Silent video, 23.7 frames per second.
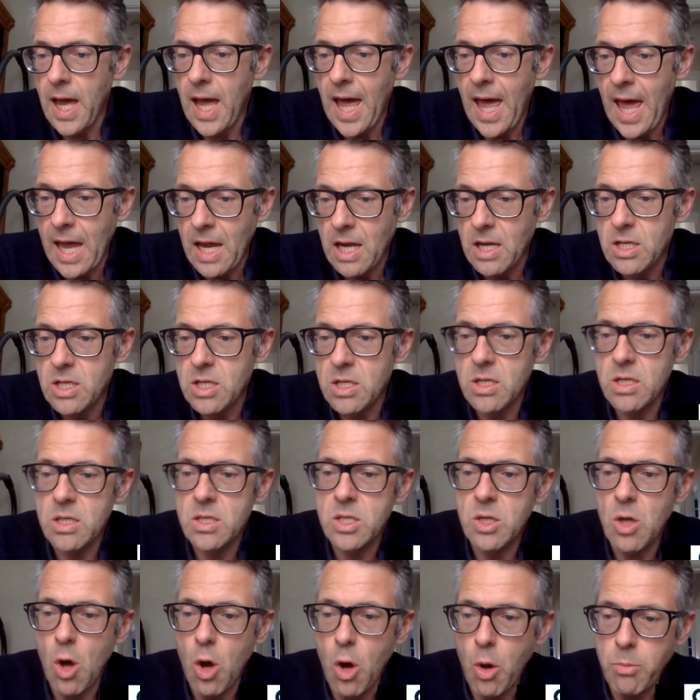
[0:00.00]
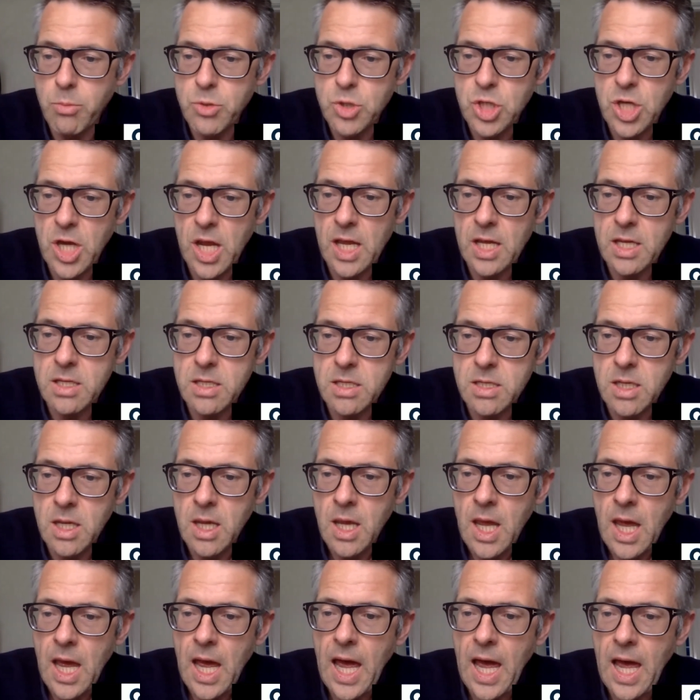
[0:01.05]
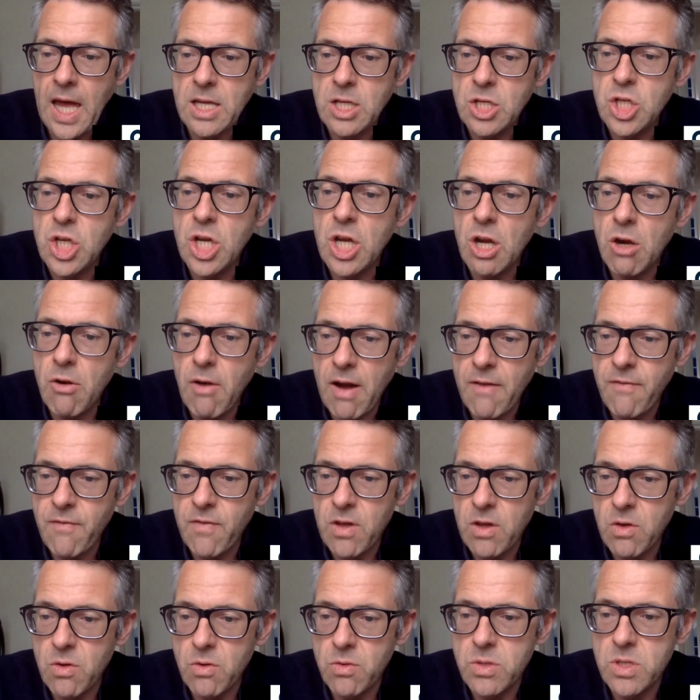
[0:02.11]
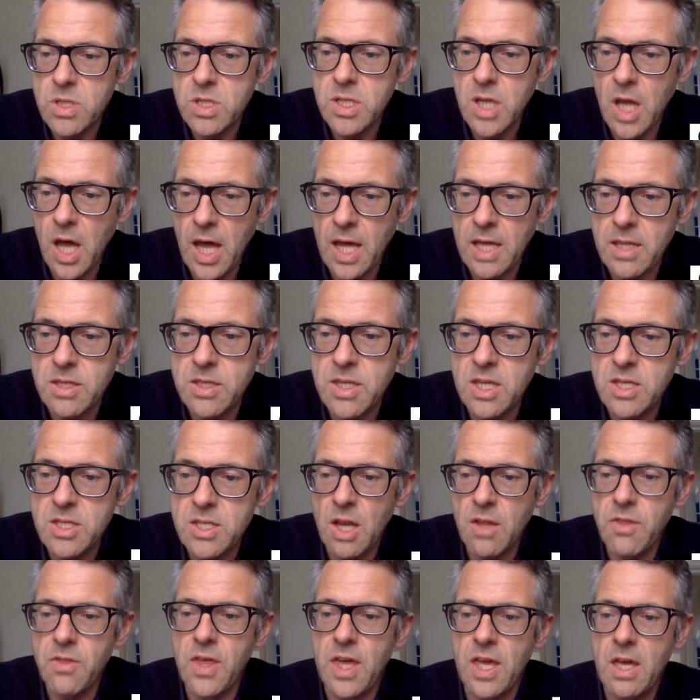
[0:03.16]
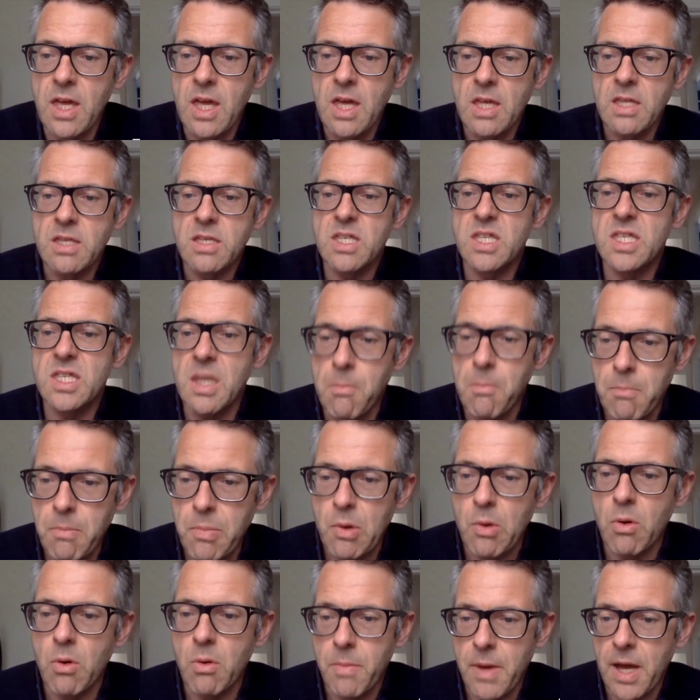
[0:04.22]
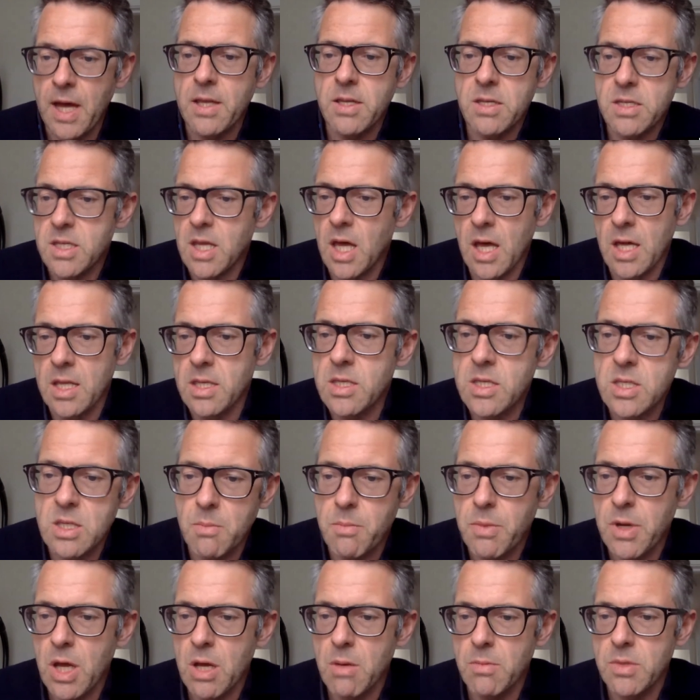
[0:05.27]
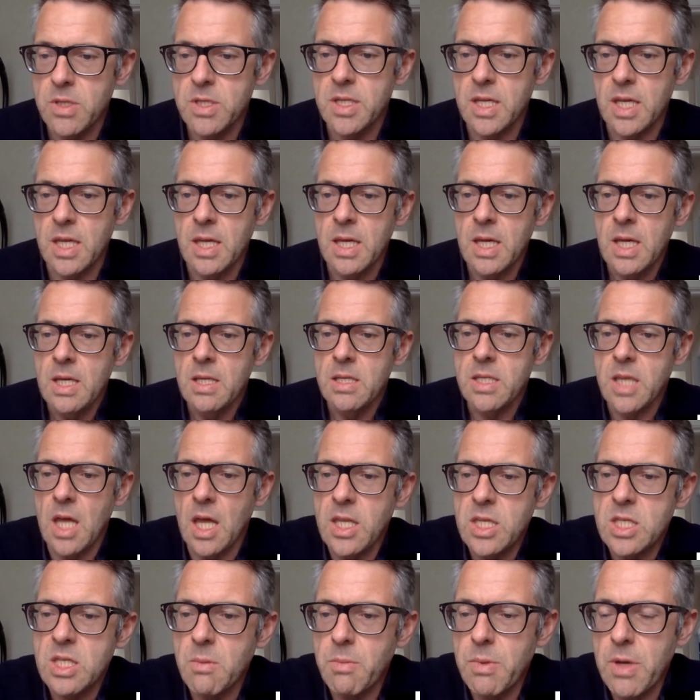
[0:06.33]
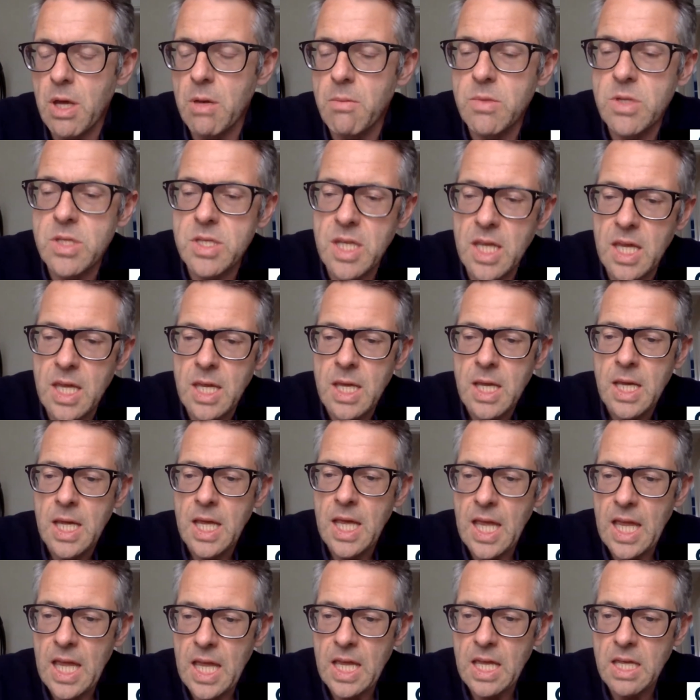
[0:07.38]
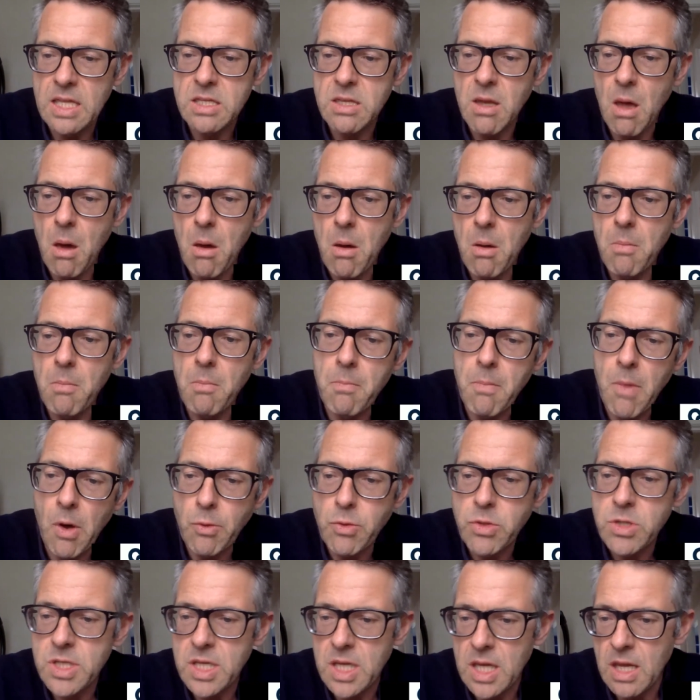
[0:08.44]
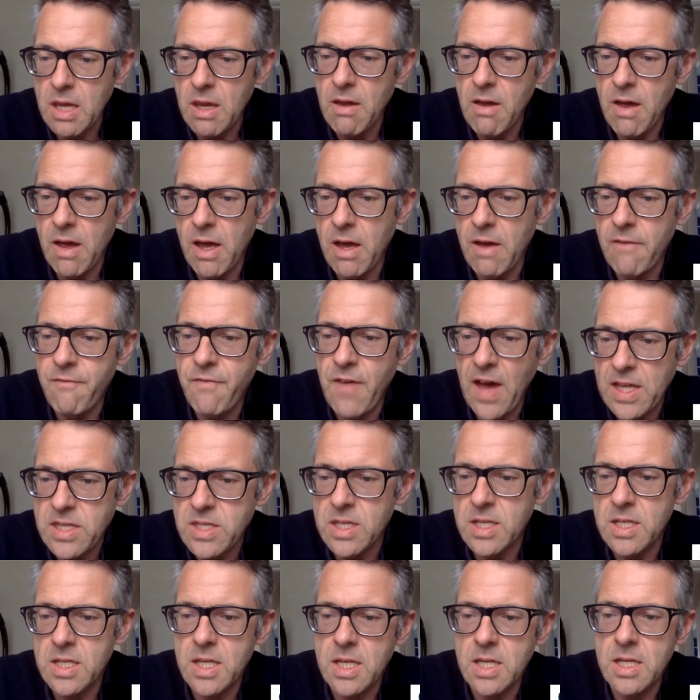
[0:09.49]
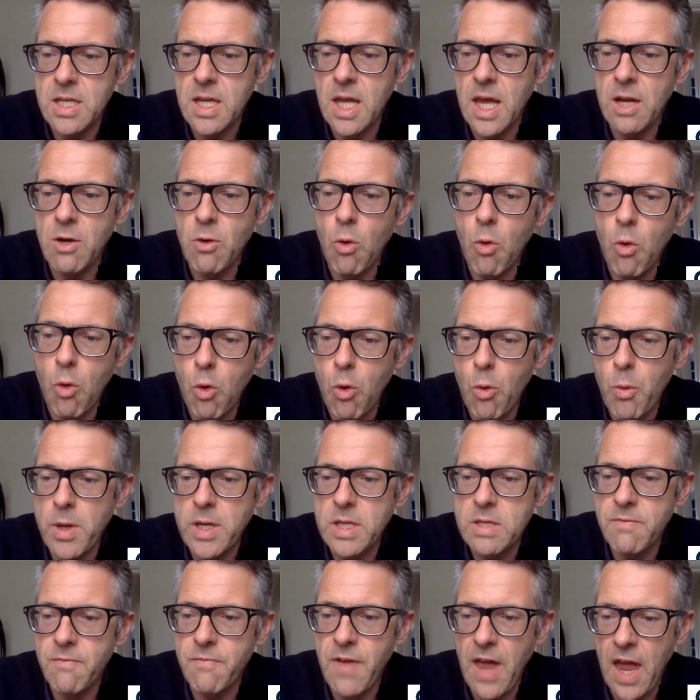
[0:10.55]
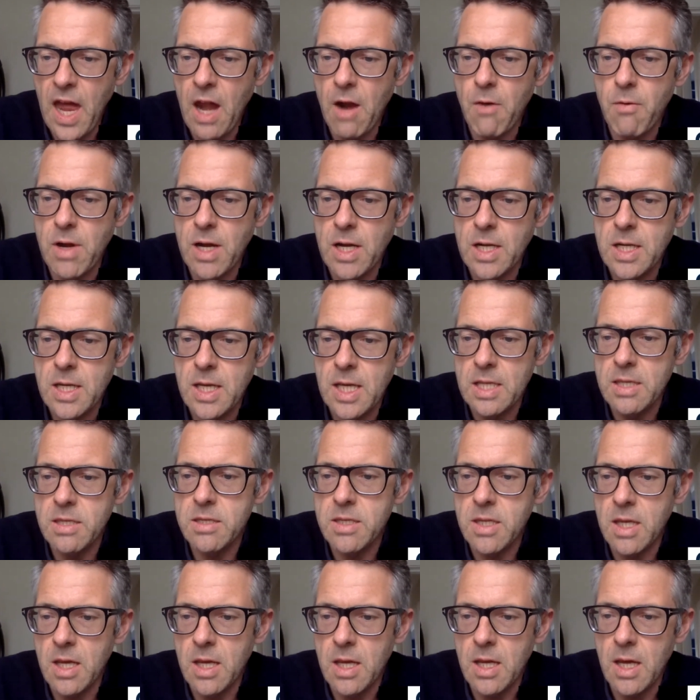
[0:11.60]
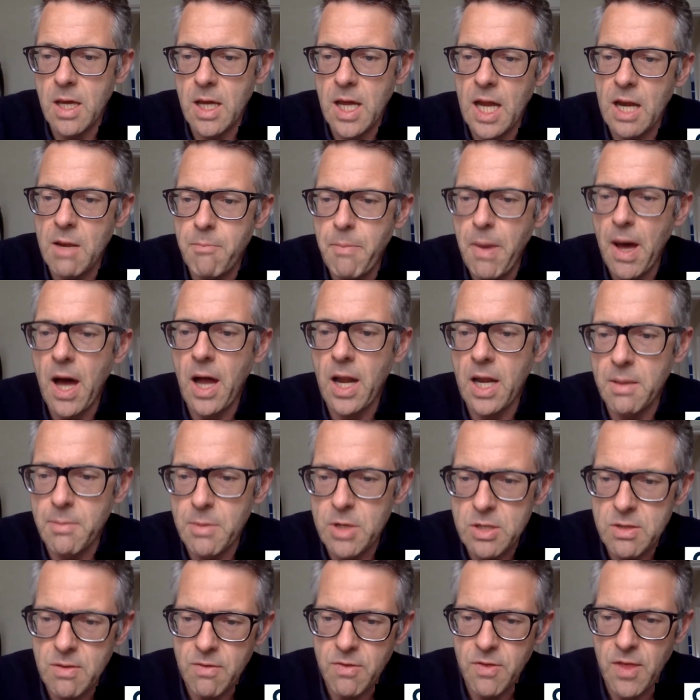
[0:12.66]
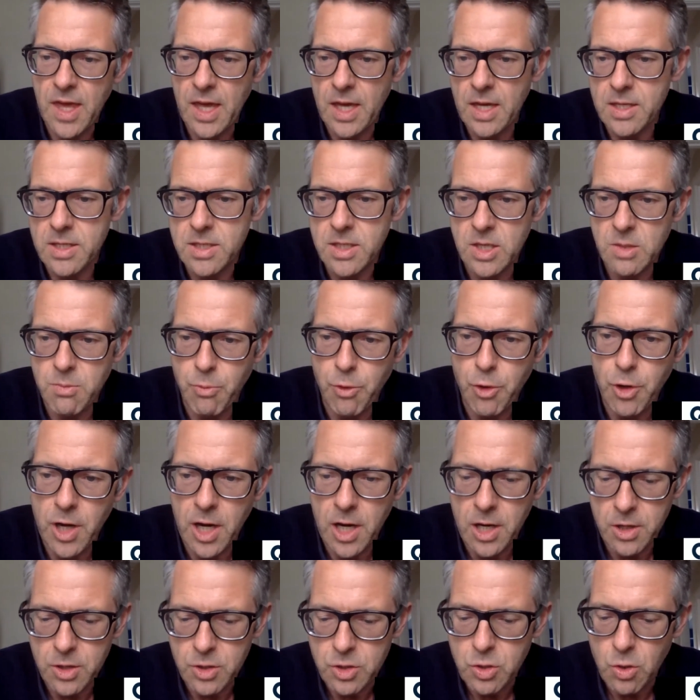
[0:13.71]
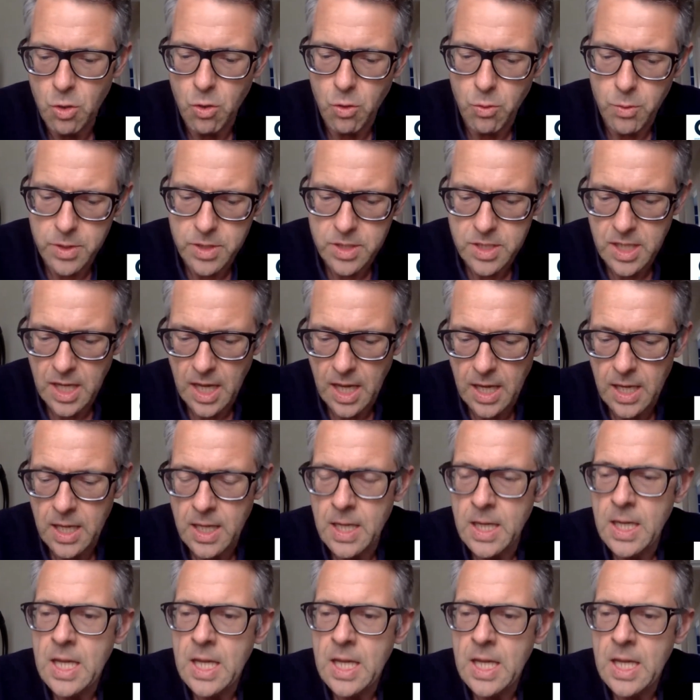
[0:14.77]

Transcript: actors, objects, and geographical sites. There's nothing simple about science diplomacy. Science diplomacy is multi-faceted and always varied. It's a kind of parliament of things, as Bruno Latour would say.